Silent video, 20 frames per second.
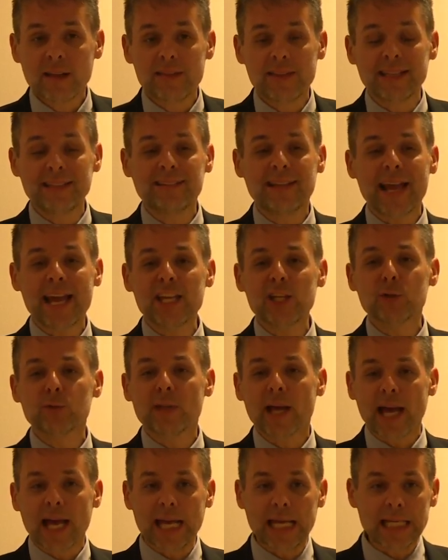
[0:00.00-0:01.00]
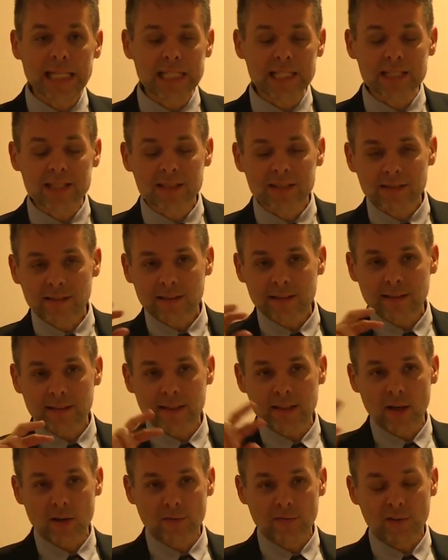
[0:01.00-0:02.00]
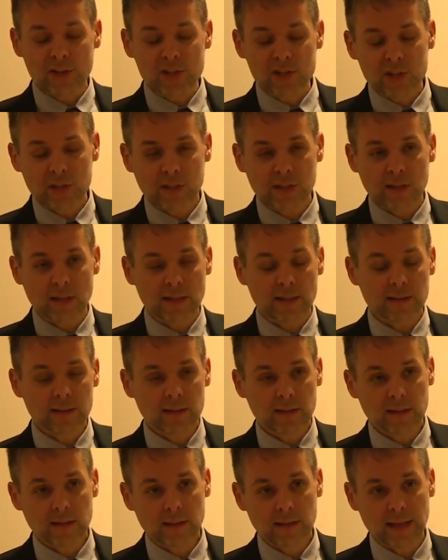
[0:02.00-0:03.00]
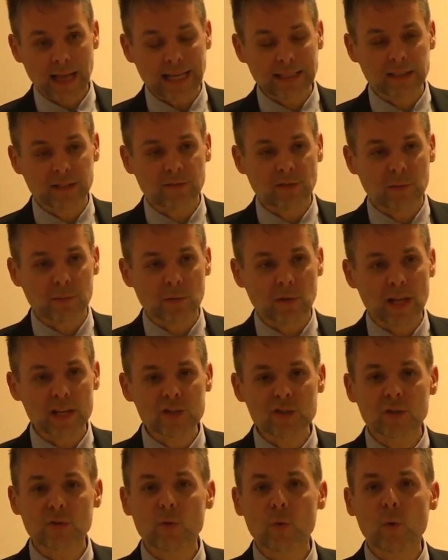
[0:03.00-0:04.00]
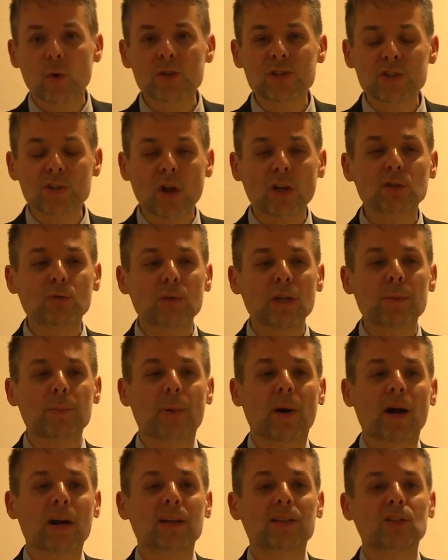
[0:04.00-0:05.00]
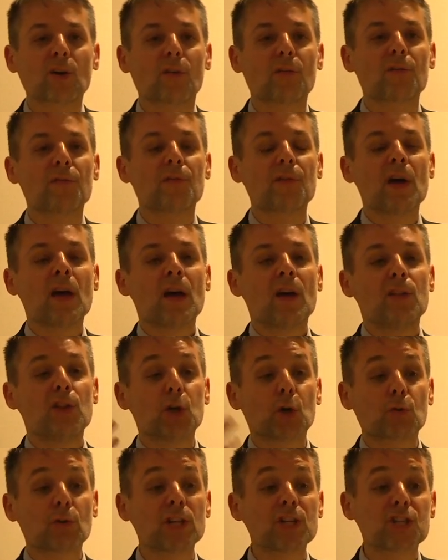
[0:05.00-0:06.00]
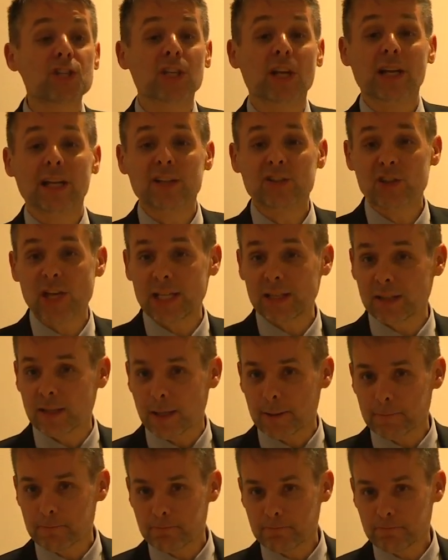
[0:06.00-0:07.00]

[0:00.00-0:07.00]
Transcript: The De Judaeis, the official uh, Latin formulation, was not really part of the original agenda.